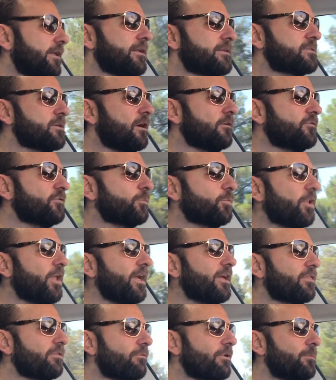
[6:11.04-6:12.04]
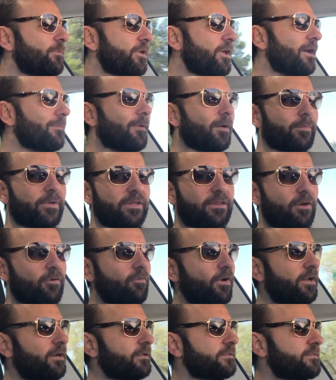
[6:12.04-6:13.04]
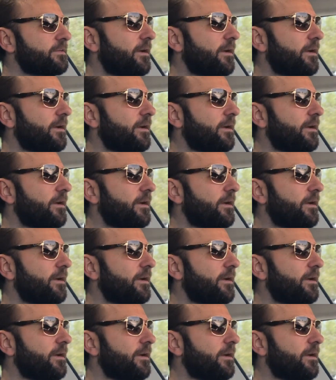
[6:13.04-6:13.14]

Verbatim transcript: then it's off to play. 3 p.m. I'll be there right on